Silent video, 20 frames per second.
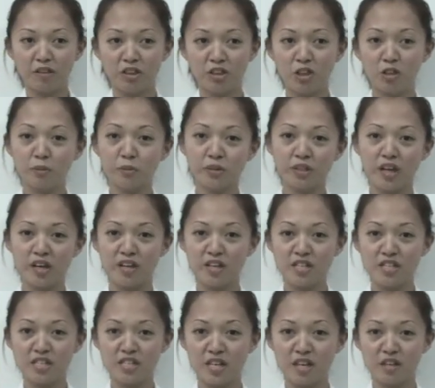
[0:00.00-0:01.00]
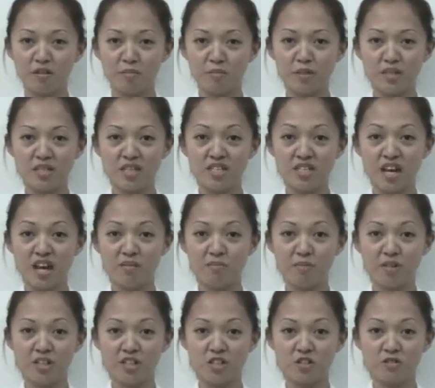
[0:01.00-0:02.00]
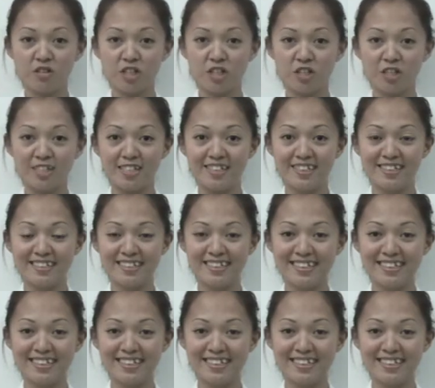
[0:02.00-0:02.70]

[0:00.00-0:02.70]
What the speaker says: Bachelor of Science and Business Administration.